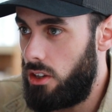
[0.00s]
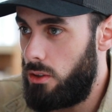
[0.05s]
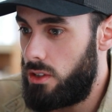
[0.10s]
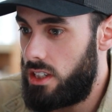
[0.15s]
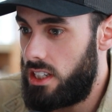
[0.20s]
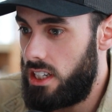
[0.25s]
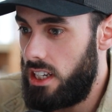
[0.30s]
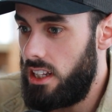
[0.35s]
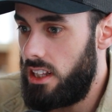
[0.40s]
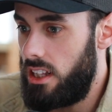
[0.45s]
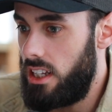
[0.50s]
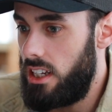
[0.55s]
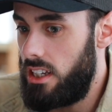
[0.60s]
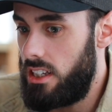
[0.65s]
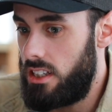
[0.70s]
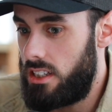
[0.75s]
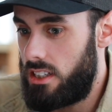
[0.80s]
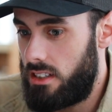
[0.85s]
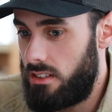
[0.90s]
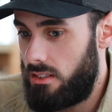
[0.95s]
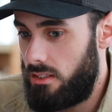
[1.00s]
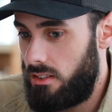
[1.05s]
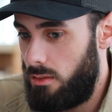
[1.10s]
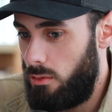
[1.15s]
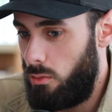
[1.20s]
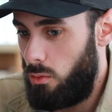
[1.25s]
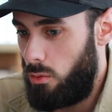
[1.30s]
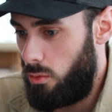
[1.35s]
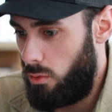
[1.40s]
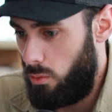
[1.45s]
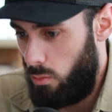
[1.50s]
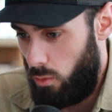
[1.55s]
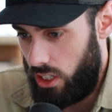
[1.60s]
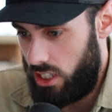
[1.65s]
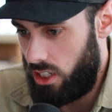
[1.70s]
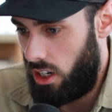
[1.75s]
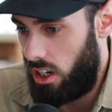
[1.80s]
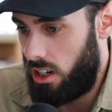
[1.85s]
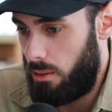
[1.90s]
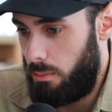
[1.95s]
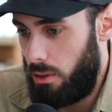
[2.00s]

you see these, we talk